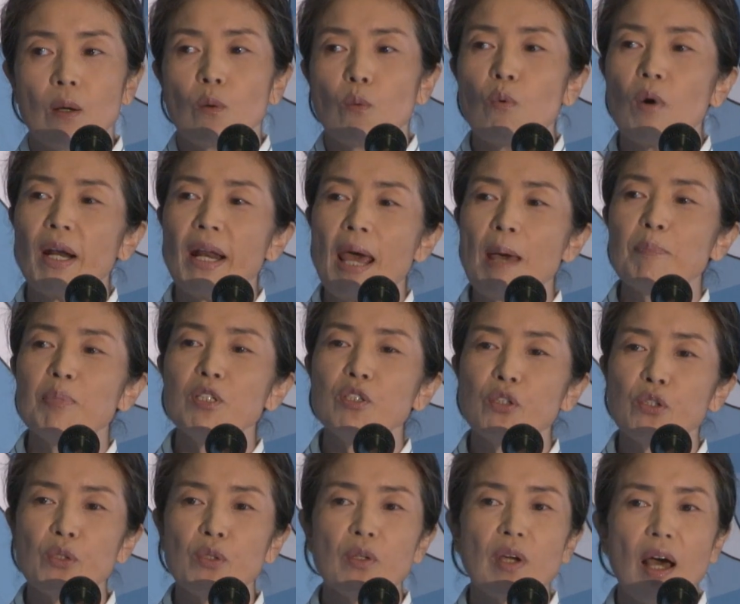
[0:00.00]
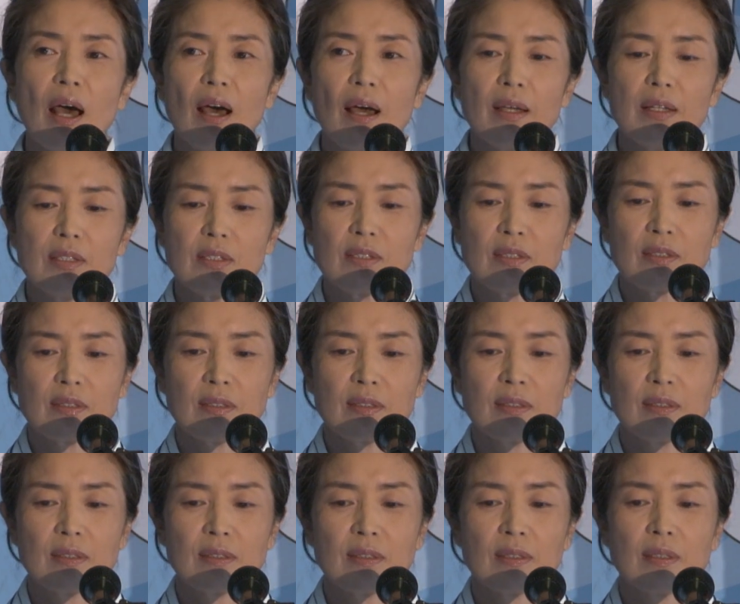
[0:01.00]
What happened to you guys?
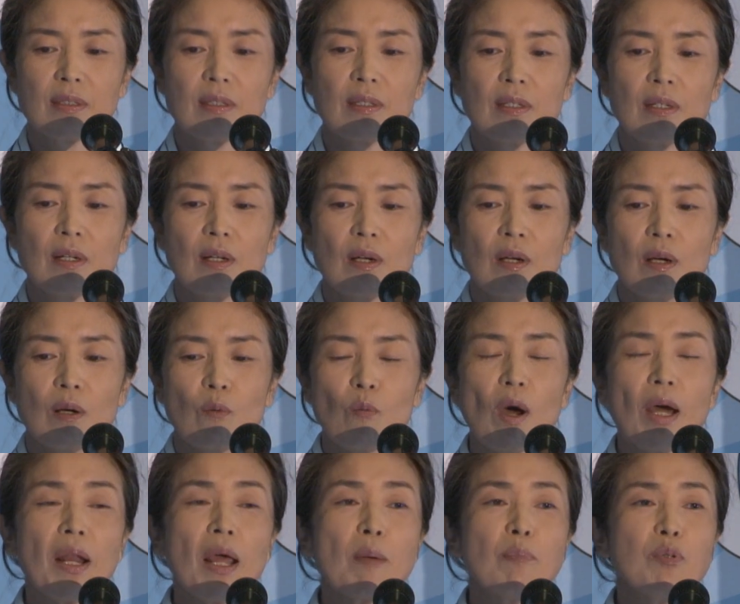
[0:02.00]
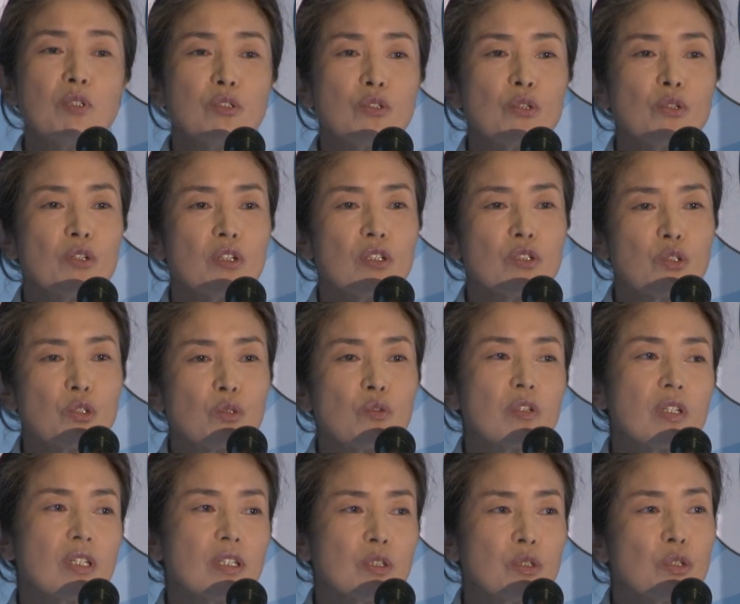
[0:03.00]
What happened to your
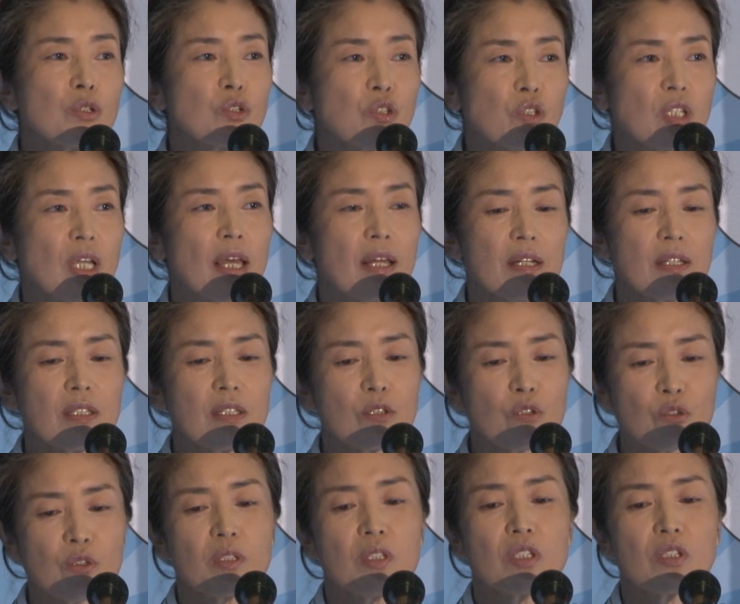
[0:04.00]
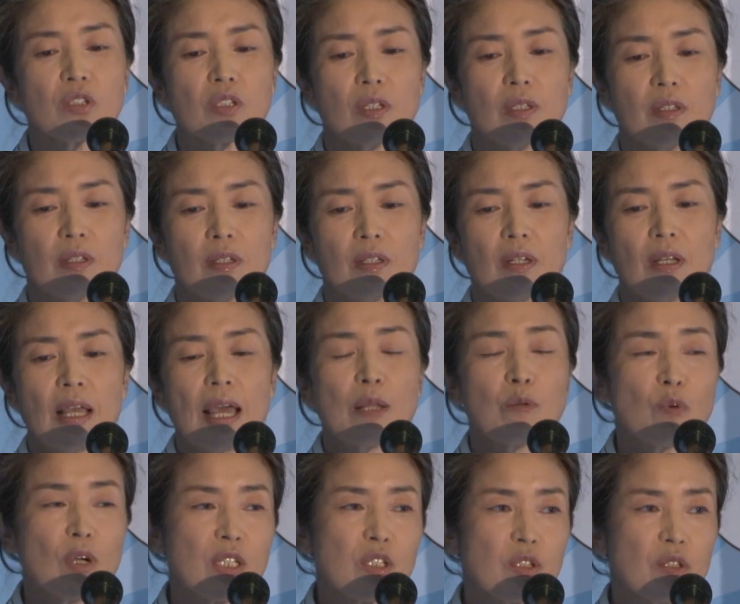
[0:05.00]
Judeo-Christianity tradition
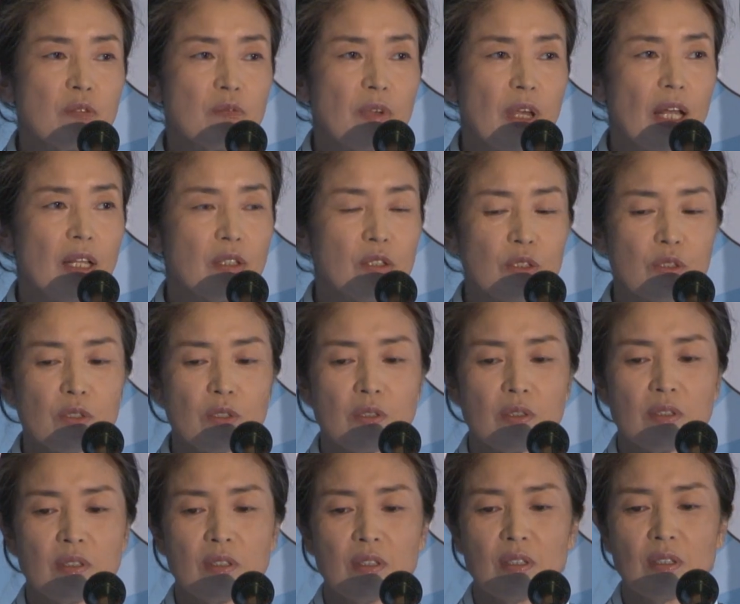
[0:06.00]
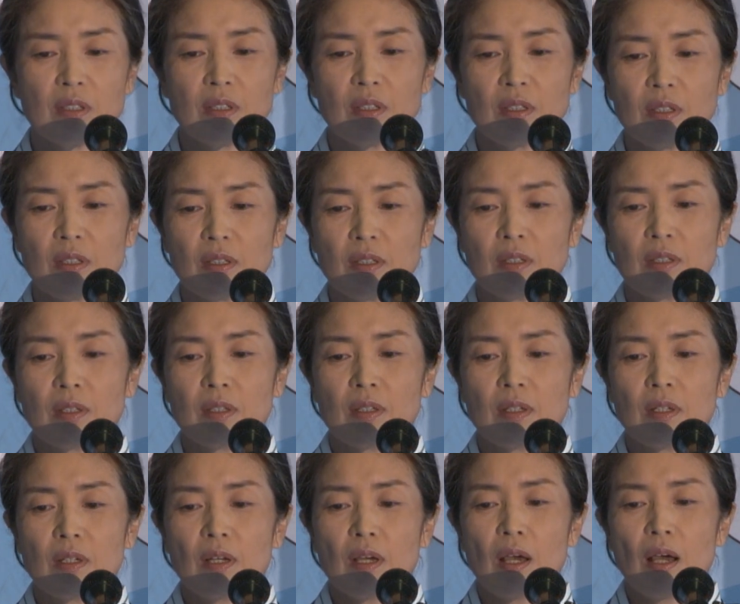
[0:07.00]
and Western values?
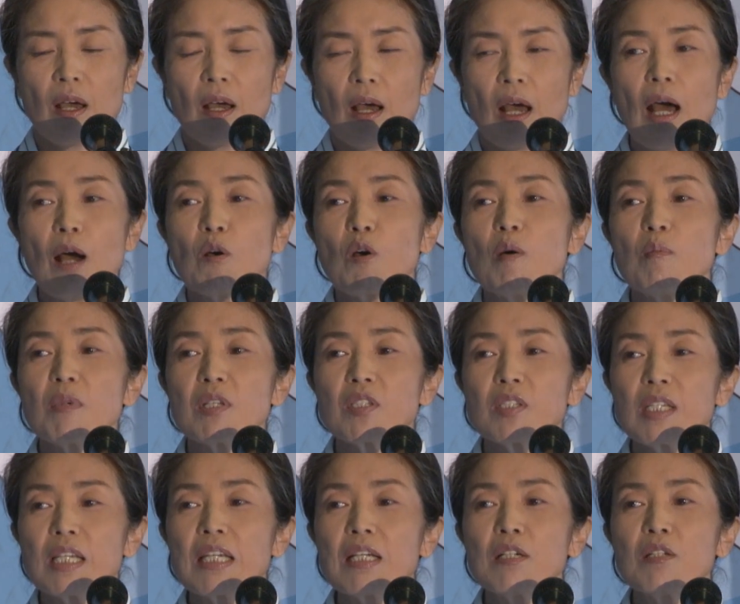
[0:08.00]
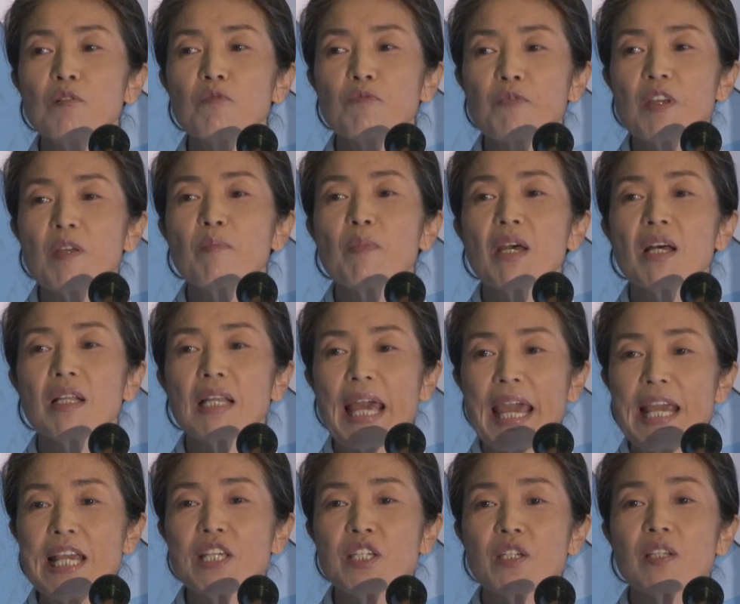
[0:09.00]
How come a single female
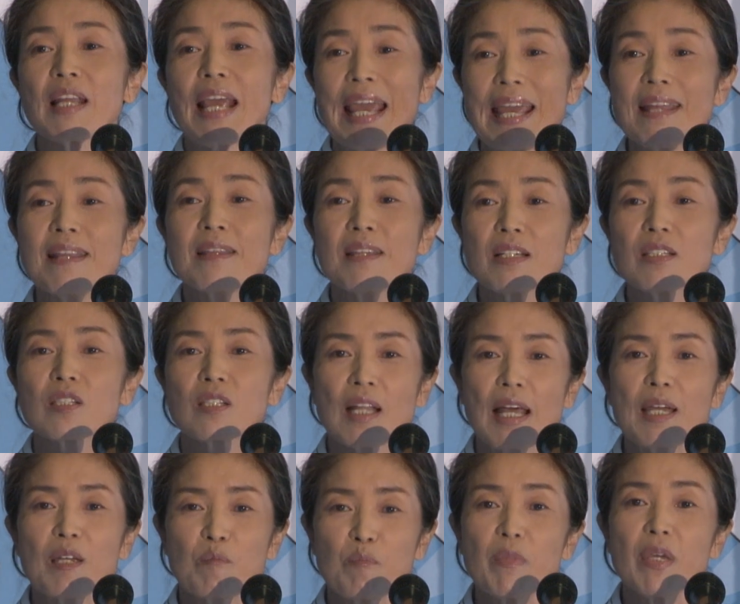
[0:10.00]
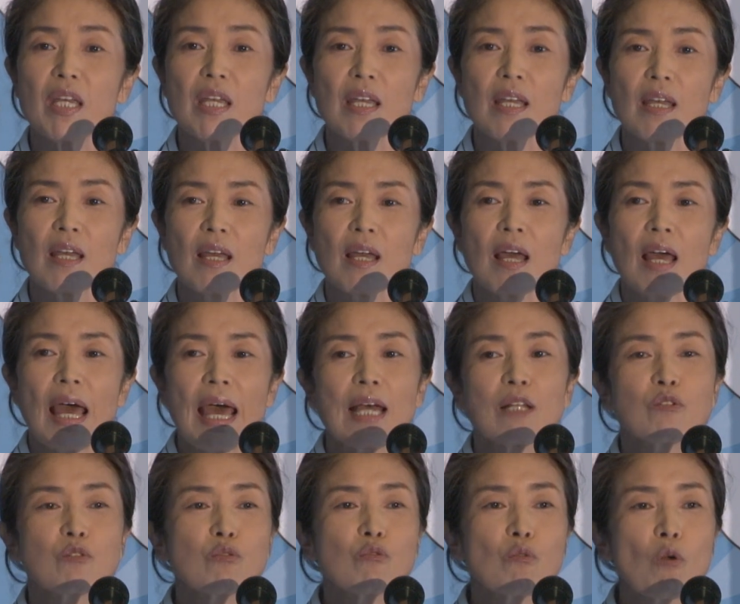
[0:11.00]
Asian atheist like me
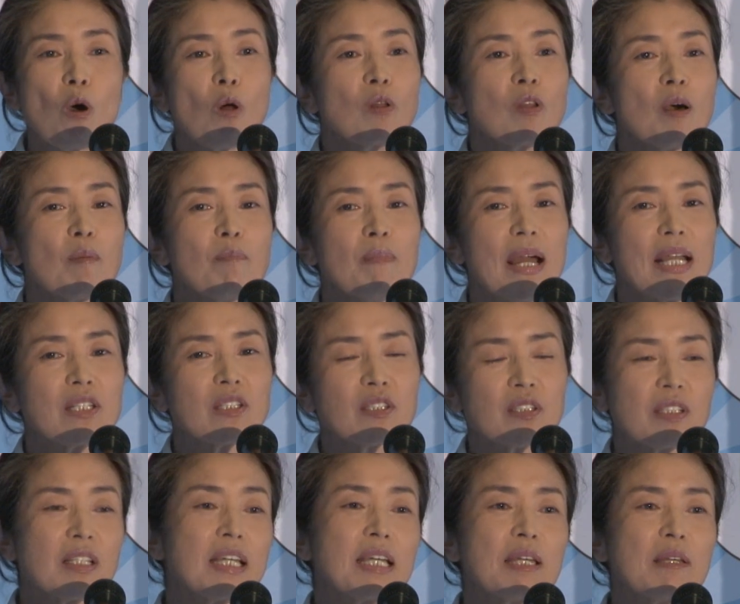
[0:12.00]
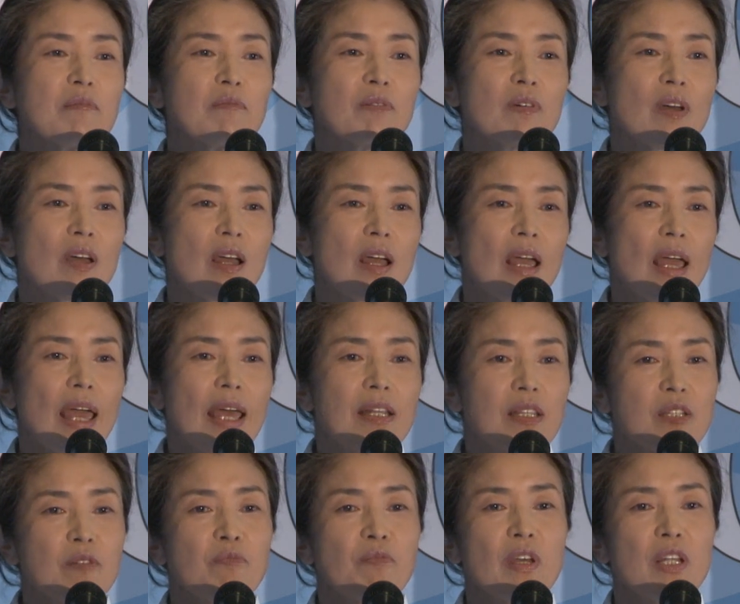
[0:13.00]
had to roll up my sleeve
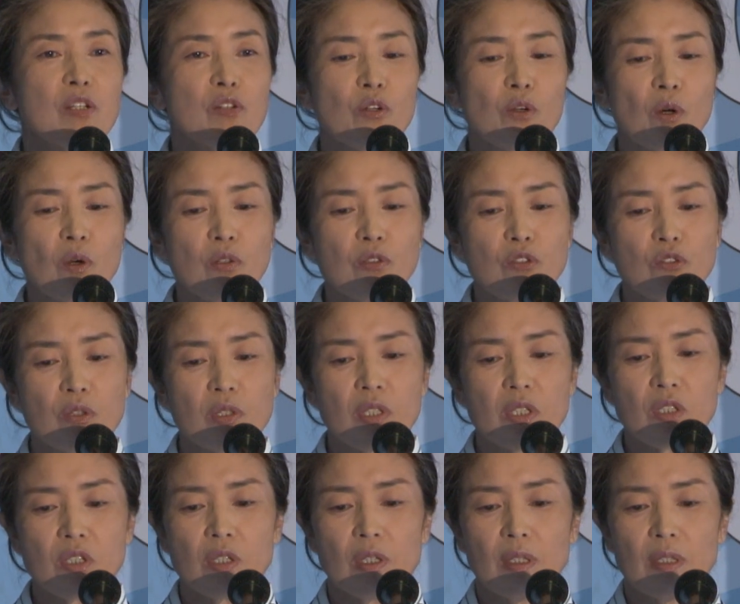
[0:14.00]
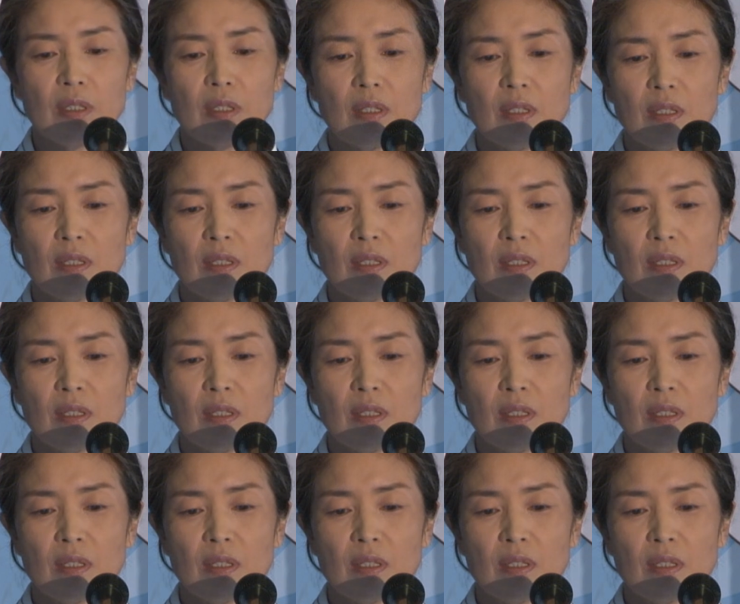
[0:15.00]
and defend your own tradition?